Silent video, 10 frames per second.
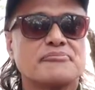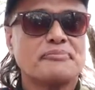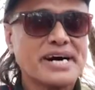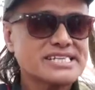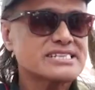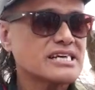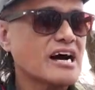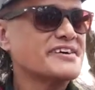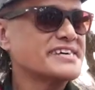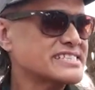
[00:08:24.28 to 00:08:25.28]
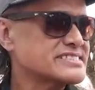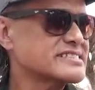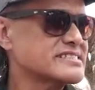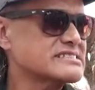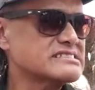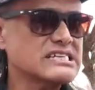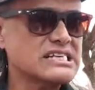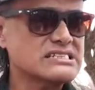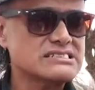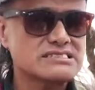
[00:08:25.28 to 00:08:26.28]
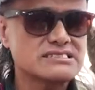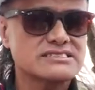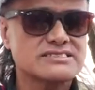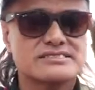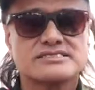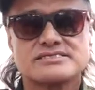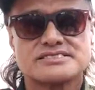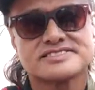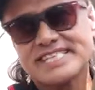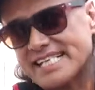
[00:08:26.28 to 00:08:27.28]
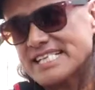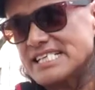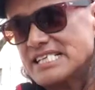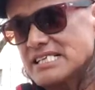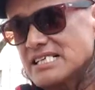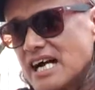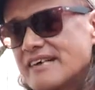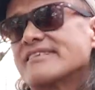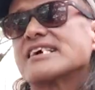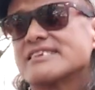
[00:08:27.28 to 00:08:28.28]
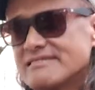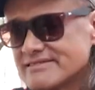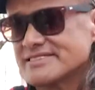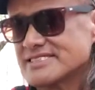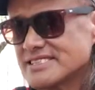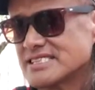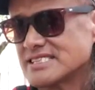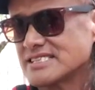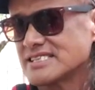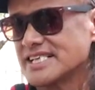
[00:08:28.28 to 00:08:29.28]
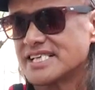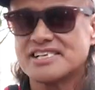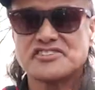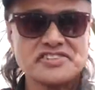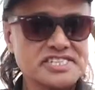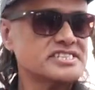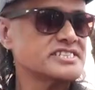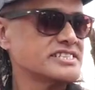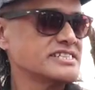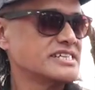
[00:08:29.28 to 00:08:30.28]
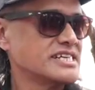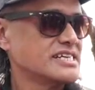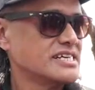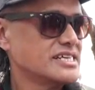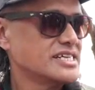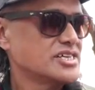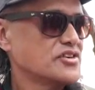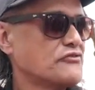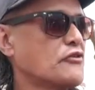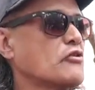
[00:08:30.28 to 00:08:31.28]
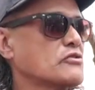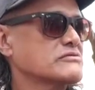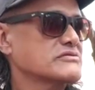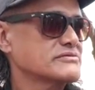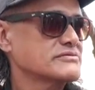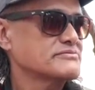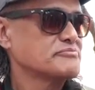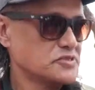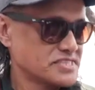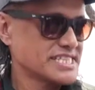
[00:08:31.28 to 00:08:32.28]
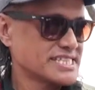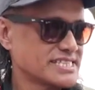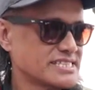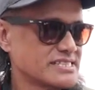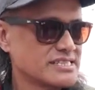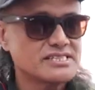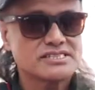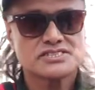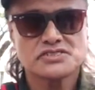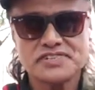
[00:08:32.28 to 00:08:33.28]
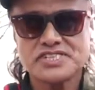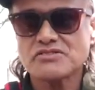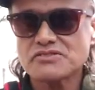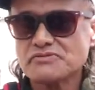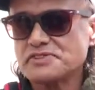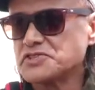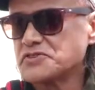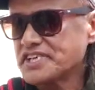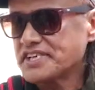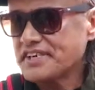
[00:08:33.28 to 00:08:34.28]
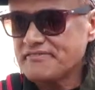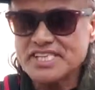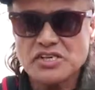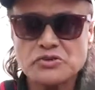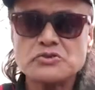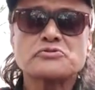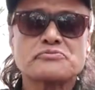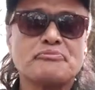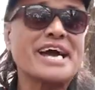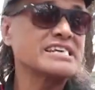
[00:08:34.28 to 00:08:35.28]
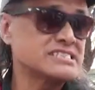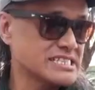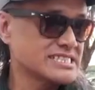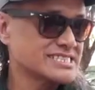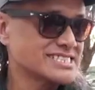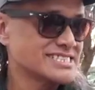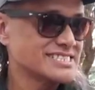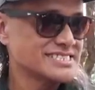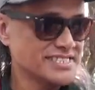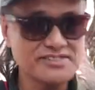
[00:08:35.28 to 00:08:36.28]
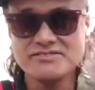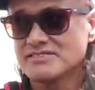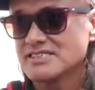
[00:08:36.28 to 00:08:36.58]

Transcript: But our youngsters, sadly, are not interested in a rich folk music. So we thought we should give it a good packaging, you know?